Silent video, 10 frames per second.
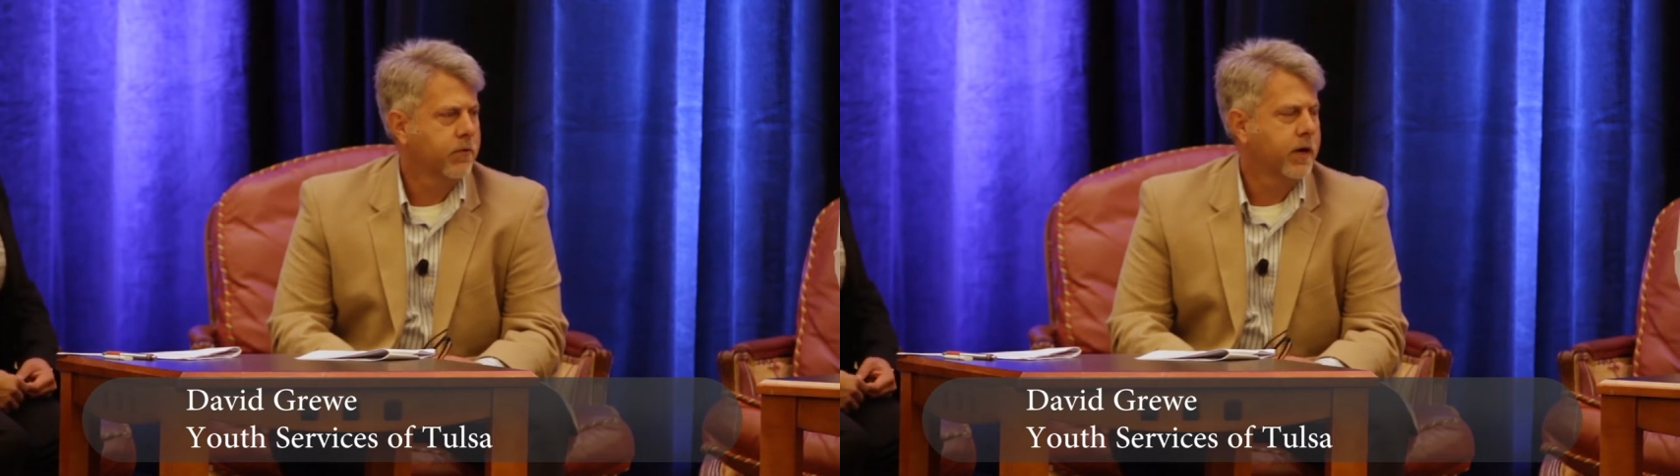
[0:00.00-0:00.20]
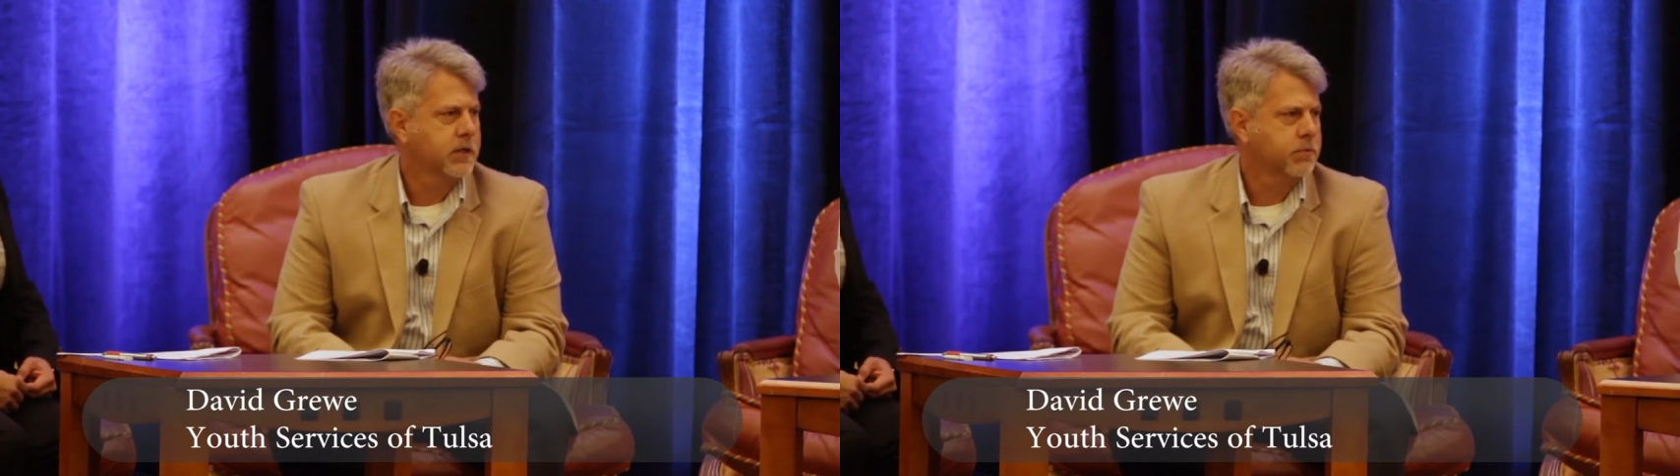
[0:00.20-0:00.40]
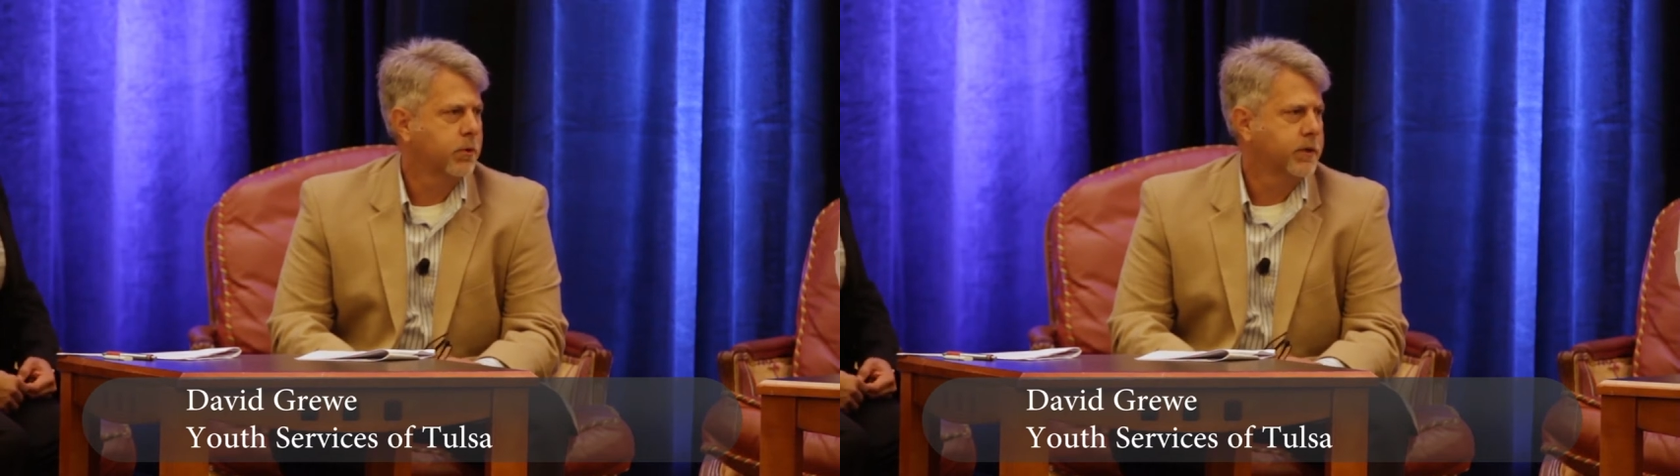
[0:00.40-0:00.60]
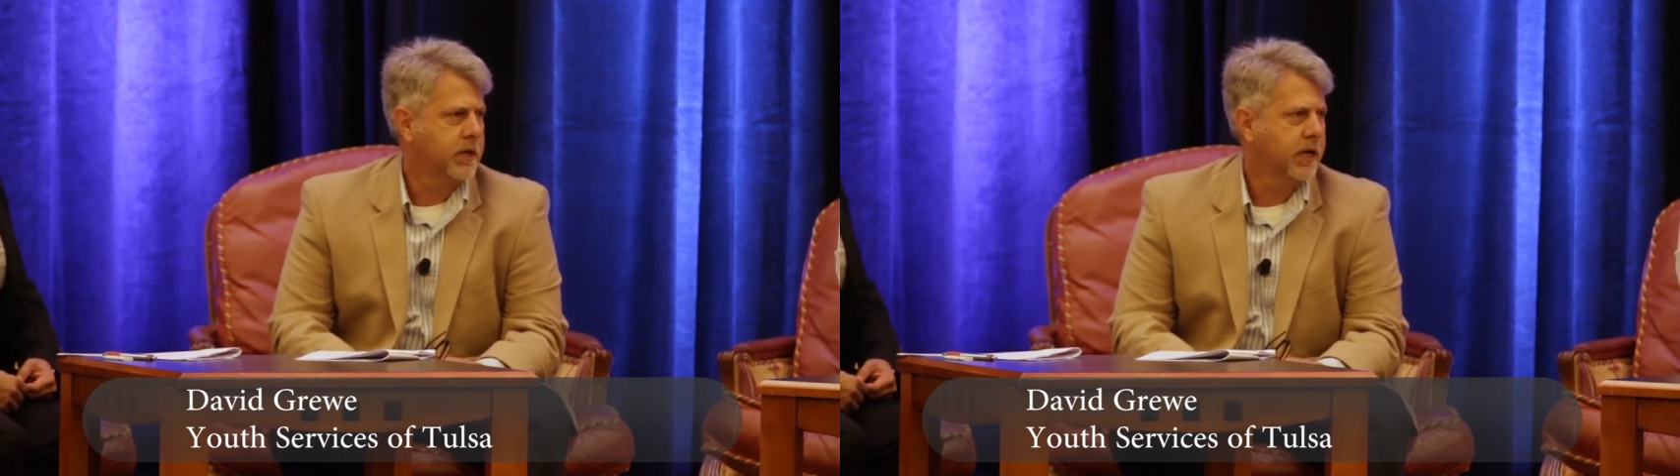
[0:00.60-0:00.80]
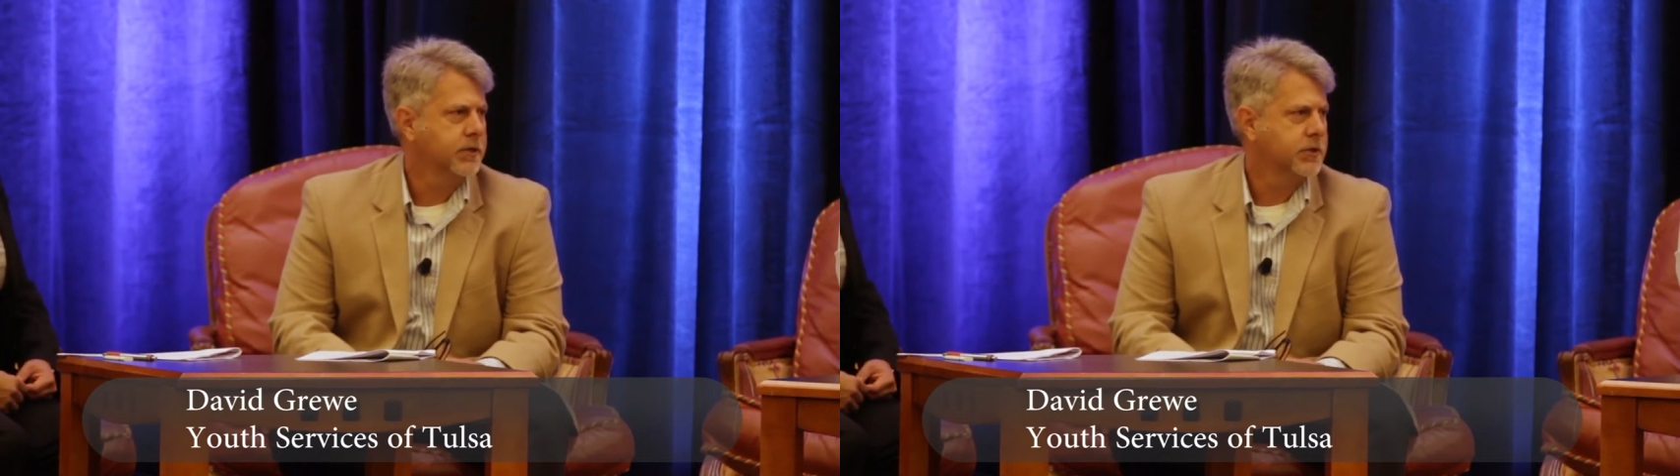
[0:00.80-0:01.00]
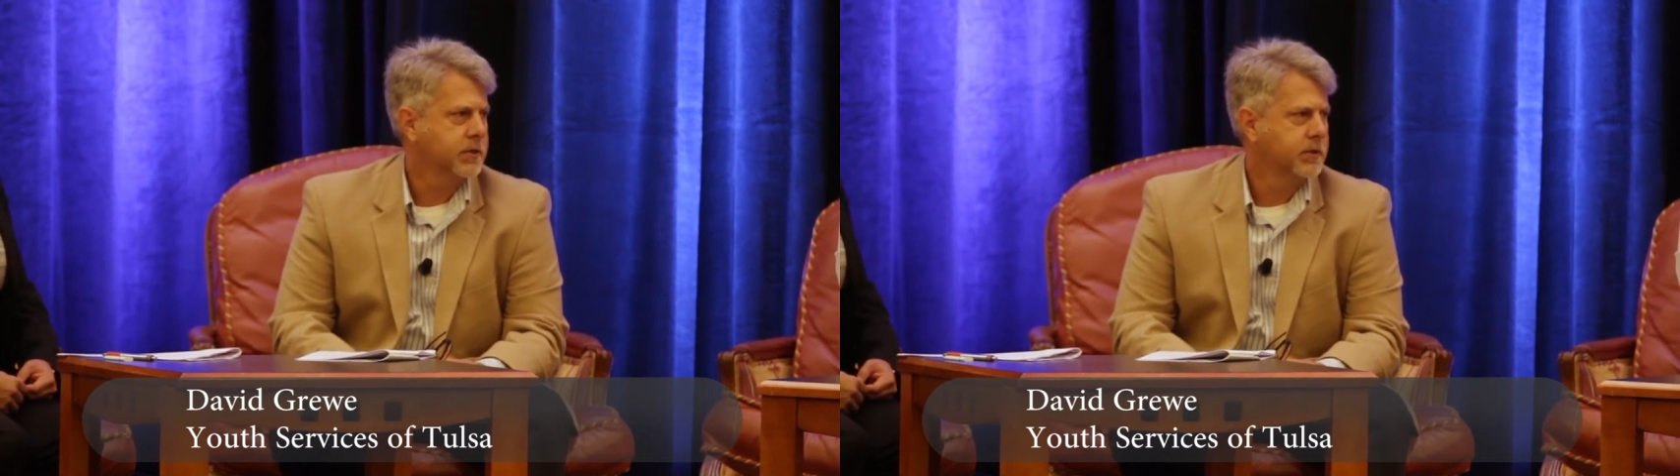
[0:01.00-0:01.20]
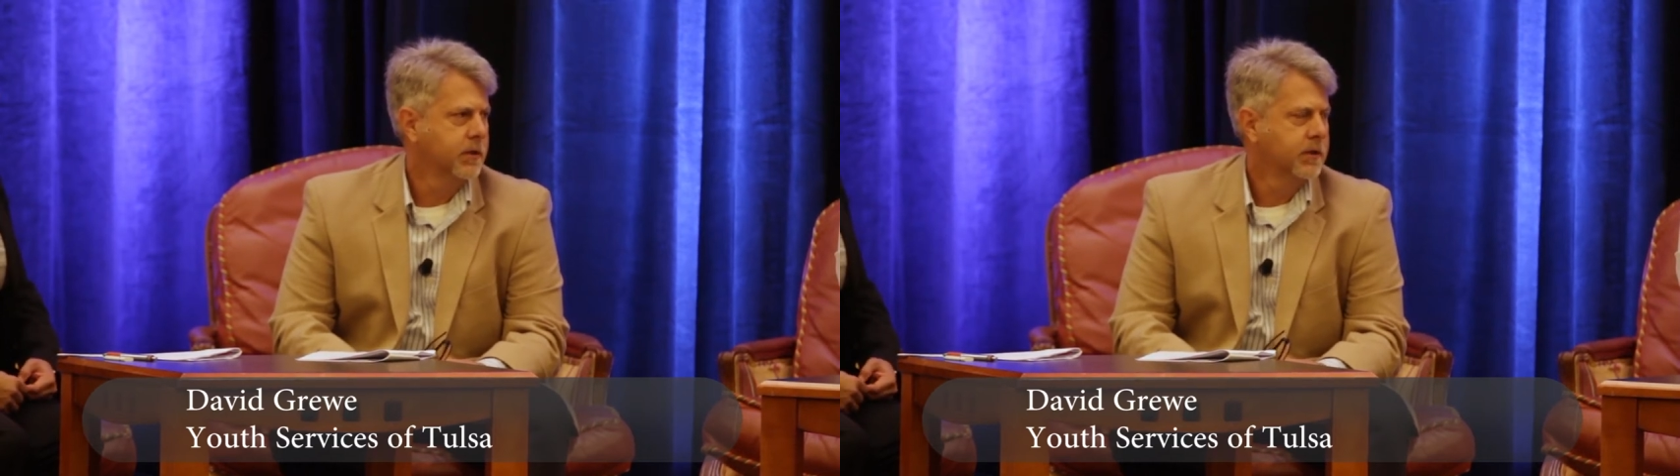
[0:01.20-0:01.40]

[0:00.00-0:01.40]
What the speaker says: for exploitation.